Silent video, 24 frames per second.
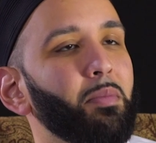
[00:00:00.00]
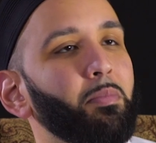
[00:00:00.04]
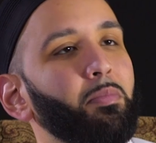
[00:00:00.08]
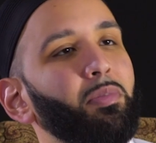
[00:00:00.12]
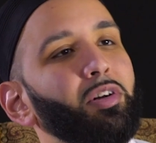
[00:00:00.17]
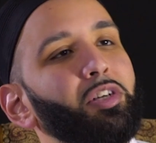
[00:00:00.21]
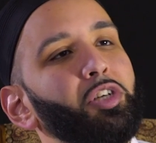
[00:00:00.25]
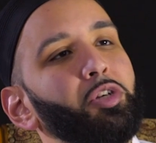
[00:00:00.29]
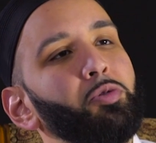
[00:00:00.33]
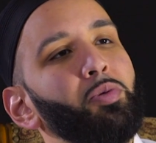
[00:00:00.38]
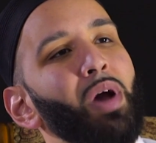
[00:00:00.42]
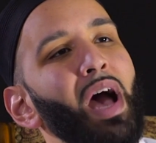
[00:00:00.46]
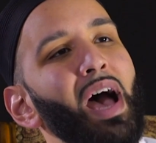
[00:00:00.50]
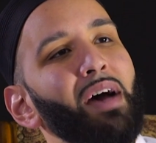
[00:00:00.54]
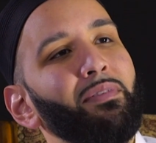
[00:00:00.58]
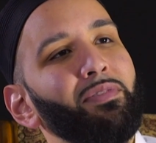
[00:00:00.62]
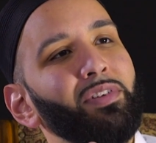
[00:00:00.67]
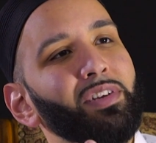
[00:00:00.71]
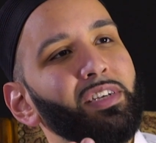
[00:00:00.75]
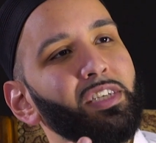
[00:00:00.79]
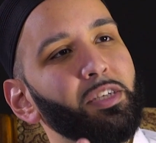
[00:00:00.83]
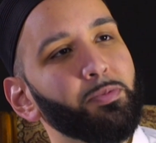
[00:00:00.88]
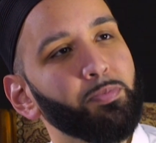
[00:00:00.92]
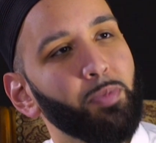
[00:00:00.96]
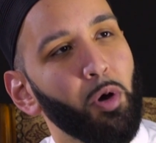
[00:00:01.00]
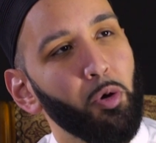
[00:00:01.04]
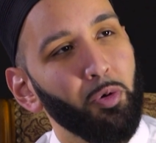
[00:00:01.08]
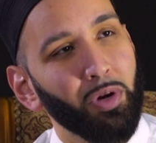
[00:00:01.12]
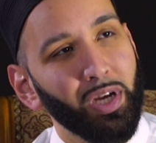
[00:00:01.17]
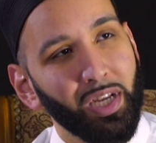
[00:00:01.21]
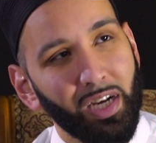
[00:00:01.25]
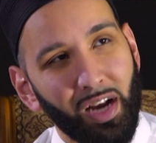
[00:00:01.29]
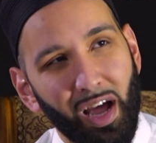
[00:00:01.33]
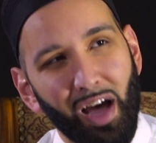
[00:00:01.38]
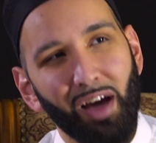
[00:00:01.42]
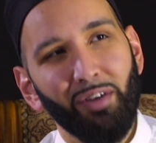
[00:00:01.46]
but you haven't
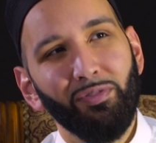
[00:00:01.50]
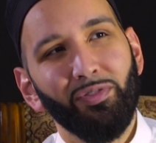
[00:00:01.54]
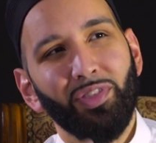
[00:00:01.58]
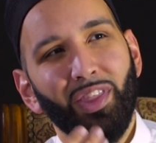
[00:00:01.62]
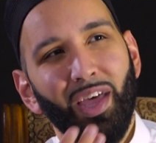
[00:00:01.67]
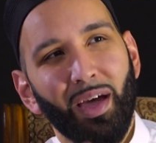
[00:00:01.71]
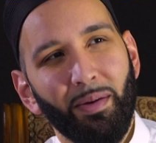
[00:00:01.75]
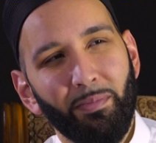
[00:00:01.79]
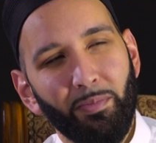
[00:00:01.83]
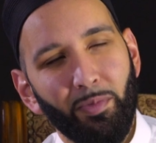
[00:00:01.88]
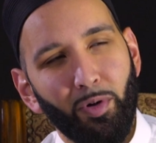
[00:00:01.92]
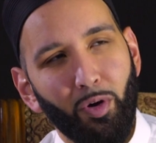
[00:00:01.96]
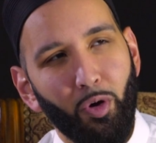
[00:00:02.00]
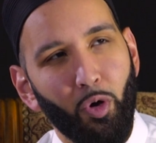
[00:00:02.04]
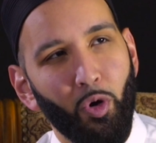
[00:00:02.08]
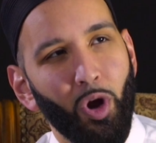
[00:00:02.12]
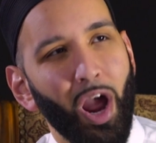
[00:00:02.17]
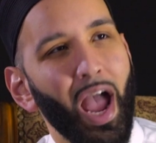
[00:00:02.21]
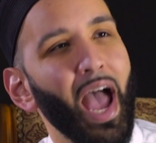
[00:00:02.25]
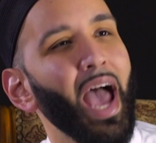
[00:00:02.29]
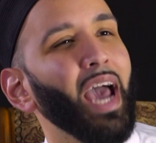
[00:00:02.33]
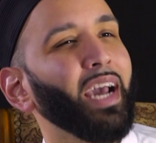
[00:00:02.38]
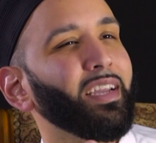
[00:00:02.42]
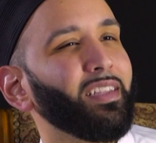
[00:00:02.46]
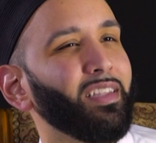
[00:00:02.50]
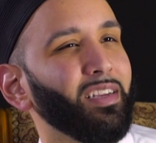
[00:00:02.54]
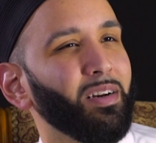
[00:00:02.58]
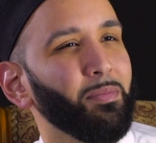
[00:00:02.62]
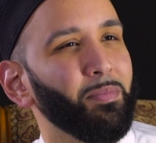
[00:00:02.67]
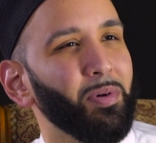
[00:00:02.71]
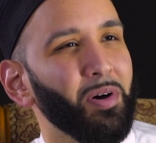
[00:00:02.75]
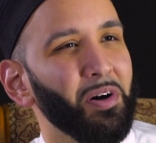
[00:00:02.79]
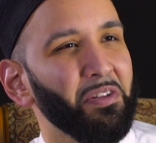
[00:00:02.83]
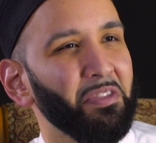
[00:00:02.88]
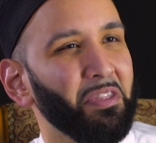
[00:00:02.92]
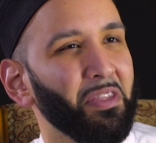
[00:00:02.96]
spoken of them or acted
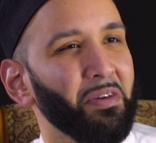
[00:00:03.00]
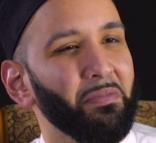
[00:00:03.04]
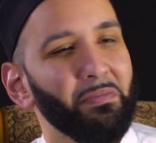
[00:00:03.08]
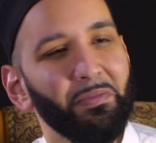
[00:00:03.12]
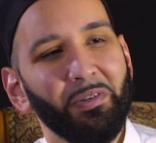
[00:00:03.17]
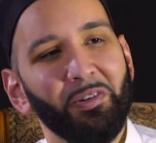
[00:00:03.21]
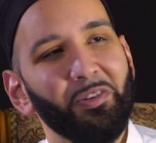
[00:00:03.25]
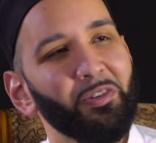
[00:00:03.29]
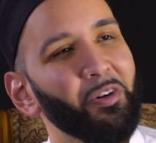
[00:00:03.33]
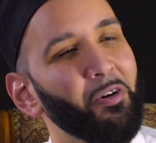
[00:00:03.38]
upon them,